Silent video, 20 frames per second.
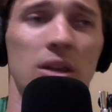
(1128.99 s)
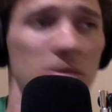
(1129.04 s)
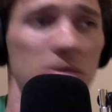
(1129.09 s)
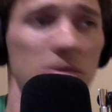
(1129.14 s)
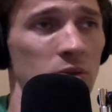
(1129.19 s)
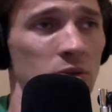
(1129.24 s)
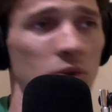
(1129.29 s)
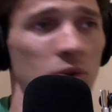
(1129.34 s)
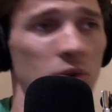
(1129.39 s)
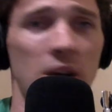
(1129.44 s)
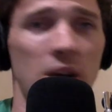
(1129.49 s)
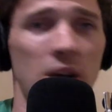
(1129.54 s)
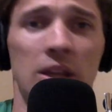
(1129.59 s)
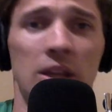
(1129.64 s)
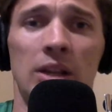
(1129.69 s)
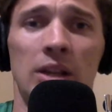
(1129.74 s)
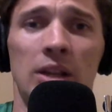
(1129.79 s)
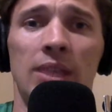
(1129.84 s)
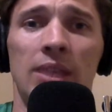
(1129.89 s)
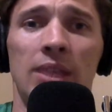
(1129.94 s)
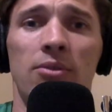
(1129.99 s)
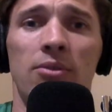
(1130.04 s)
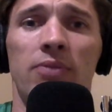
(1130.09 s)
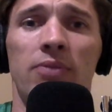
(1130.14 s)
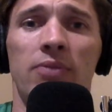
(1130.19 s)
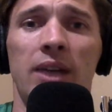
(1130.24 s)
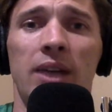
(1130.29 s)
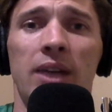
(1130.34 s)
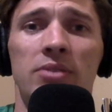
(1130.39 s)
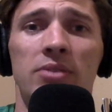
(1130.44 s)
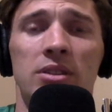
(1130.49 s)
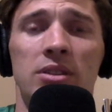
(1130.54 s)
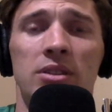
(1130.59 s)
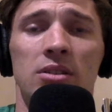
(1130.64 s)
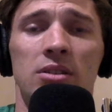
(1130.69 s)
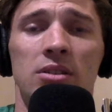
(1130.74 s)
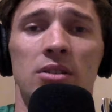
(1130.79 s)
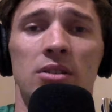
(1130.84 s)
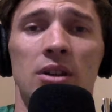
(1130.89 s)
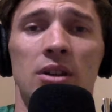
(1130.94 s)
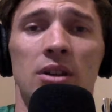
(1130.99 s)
you got to get a level 5 skill.